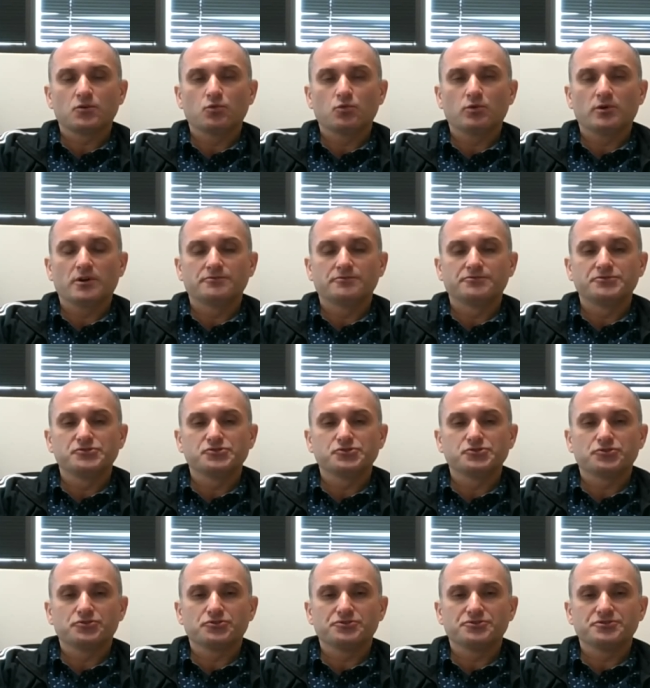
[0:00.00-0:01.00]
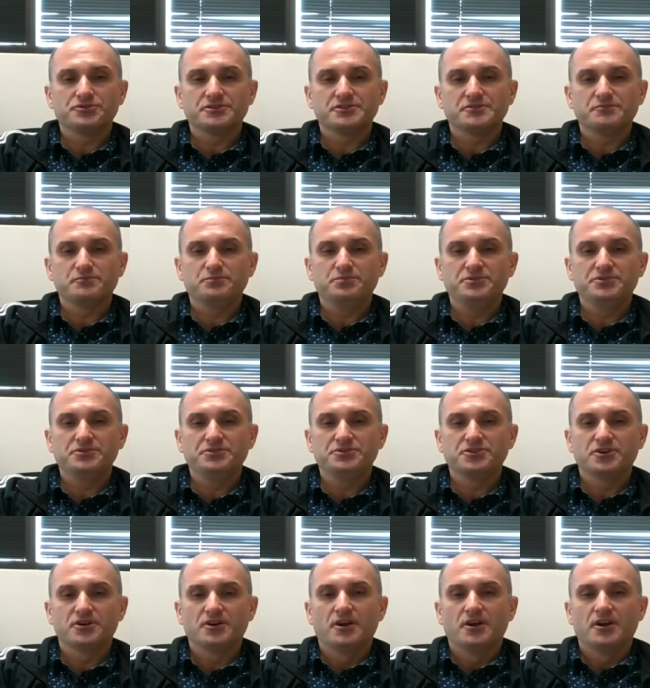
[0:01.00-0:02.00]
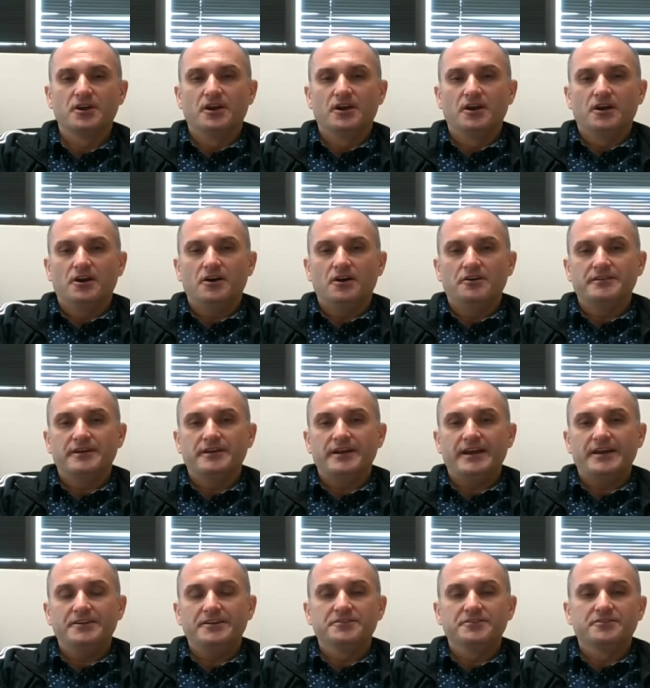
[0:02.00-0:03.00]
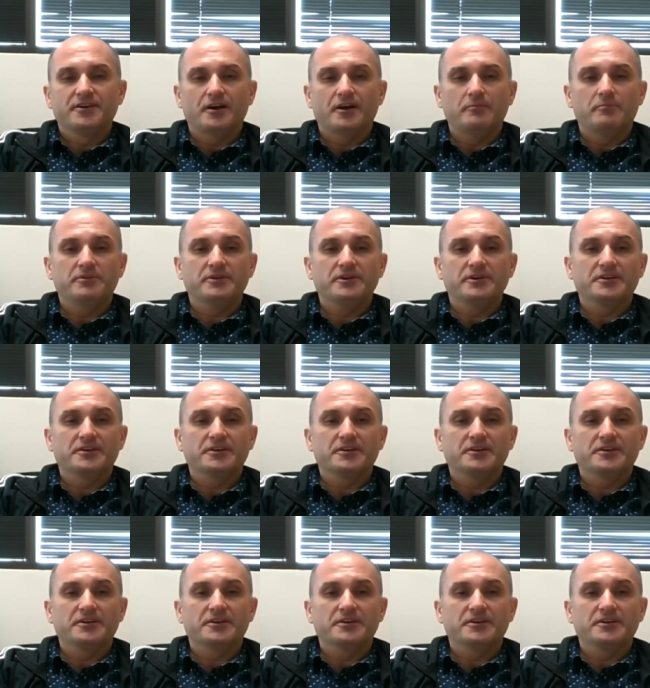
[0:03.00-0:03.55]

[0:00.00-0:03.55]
well-researched speech on any topic.